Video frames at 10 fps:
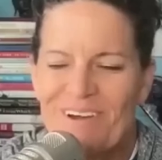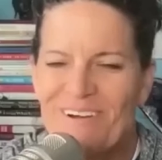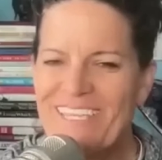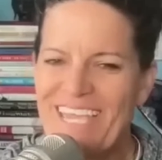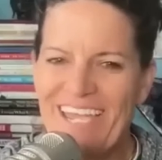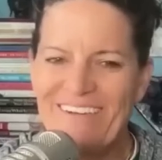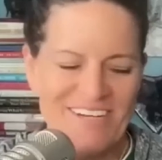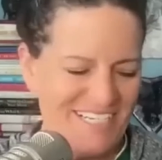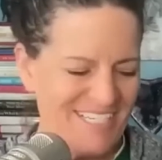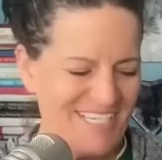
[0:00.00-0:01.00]
Okay,
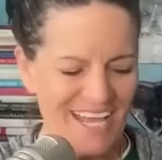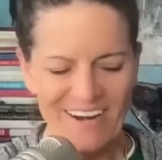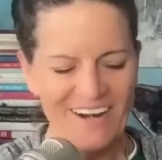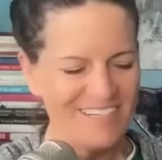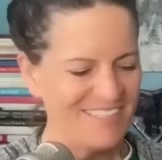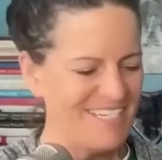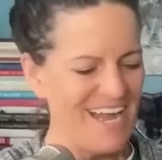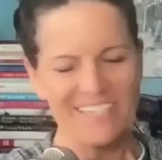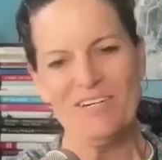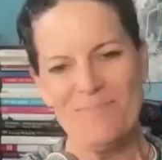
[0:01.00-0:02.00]
resetters,
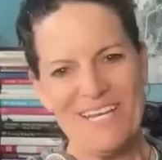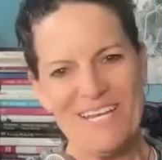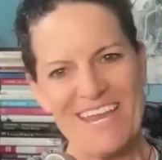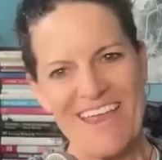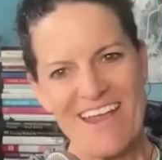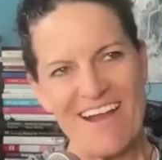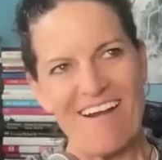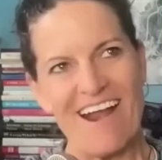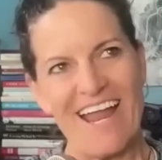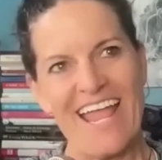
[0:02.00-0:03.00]
Dr. Mindy
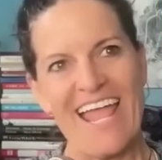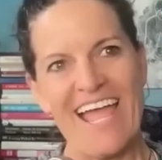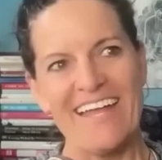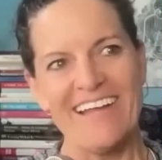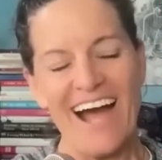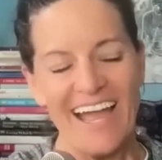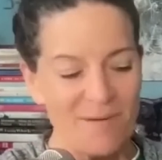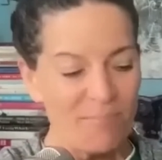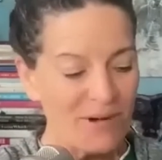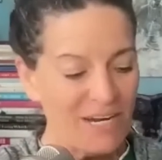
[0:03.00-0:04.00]
here, and I
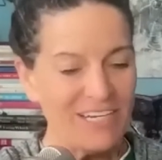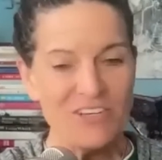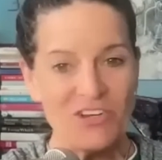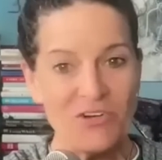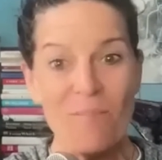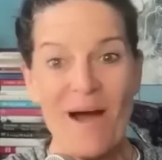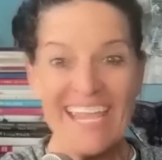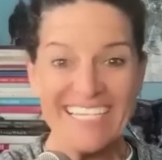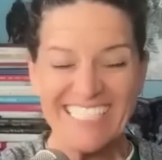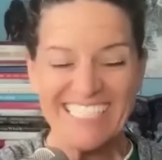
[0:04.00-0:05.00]
am bringing you my
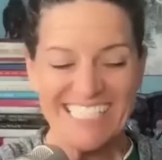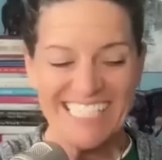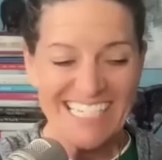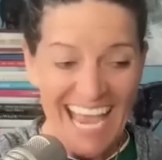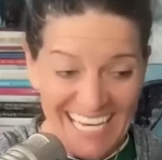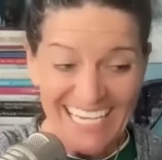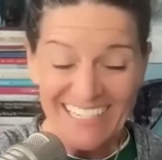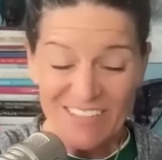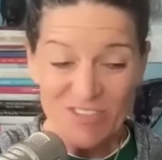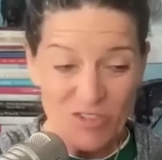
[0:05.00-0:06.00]
second
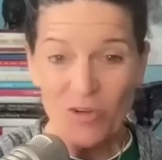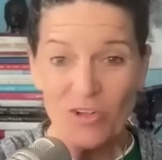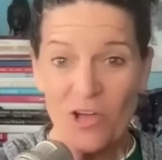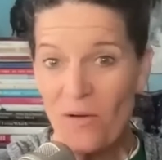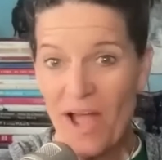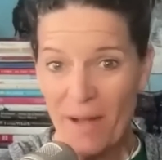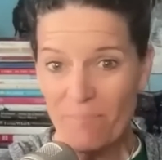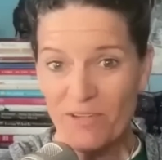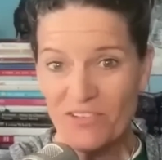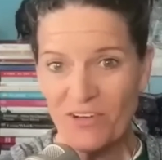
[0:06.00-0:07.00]
solo
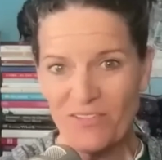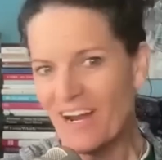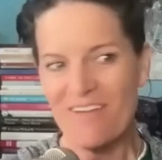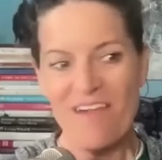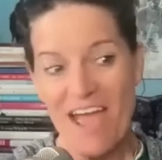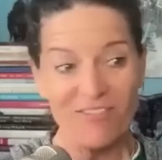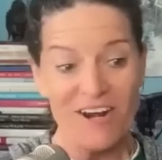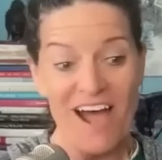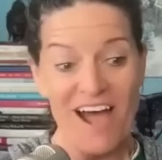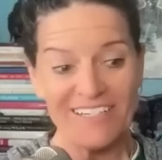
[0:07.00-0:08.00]
episode that I've ever
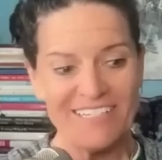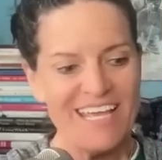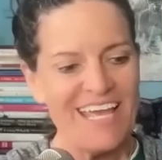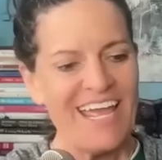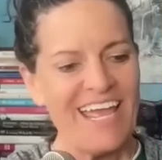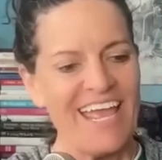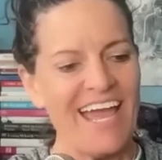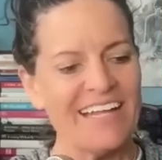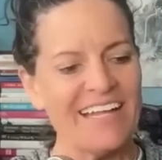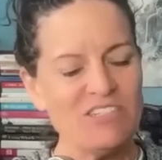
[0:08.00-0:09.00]
done.
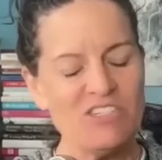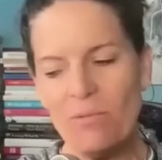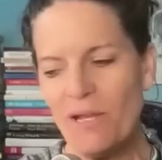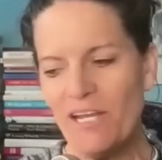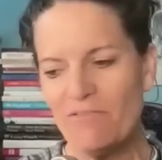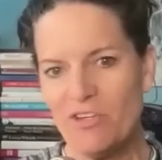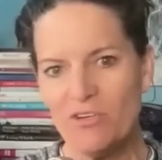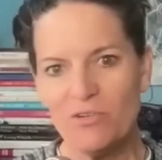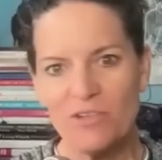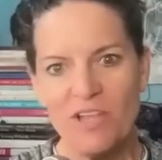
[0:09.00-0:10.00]
And so many of
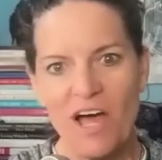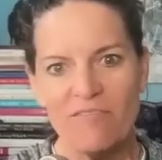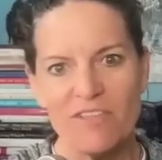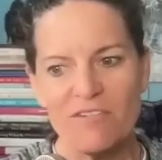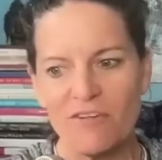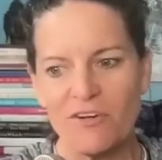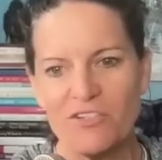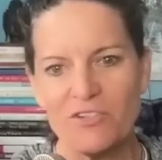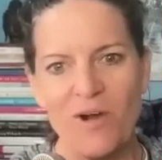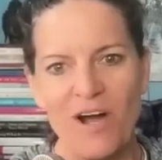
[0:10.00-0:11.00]
you loved the
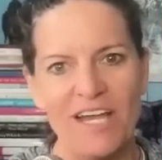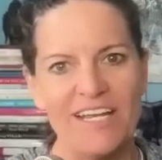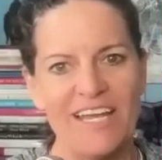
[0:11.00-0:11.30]
first one.